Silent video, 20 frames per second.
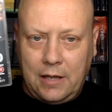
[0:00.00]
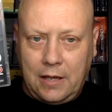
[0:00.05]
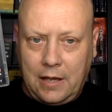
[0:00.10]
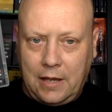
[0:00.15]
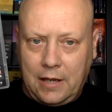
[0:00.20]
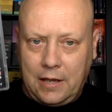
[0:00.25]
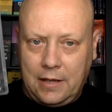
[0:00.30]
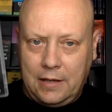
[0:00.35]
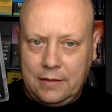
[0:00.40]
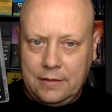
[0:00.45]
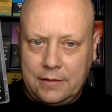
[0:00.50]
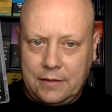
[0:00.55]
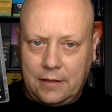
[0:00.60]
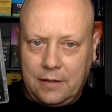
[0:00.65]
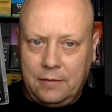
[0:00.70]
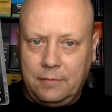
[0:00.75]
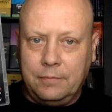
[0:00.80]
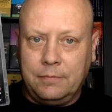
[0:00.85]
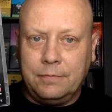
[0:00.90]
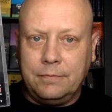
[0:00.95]
and
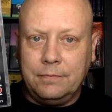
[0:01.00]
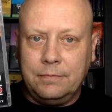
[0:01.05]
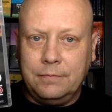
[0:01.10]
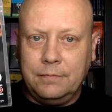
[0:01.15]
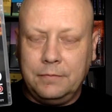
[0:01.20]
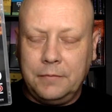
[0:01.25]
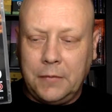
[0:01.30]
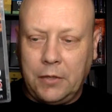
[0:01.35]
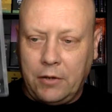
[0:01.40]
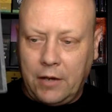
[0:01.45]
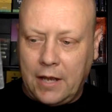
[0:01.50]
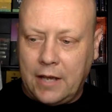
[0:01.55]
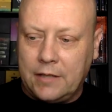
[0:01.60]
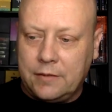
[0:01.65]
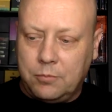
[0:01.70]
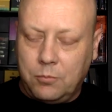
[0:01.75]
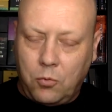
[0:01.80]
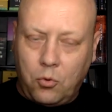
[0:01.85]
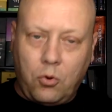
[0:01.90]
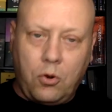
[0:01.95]
you know,
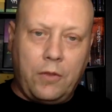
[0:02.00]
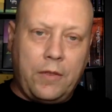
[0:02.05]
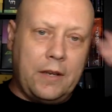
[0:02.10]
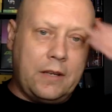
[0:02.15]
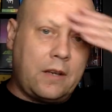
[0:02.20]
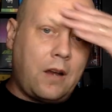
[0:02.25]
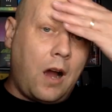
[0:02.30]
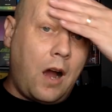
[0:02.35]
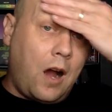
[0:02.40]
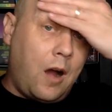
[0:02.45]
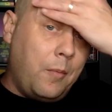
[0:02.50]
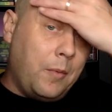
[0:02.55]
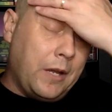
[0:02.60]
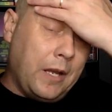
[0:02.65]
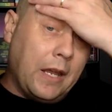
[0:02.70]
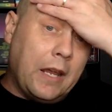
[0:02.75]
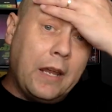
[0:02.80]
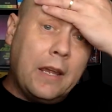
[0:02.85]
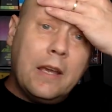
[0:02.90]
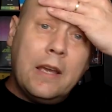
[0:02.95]
has more than
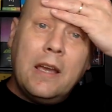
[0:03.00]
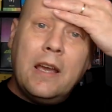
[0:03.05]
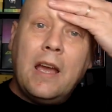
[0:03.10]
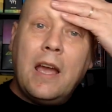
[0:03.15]
comedy,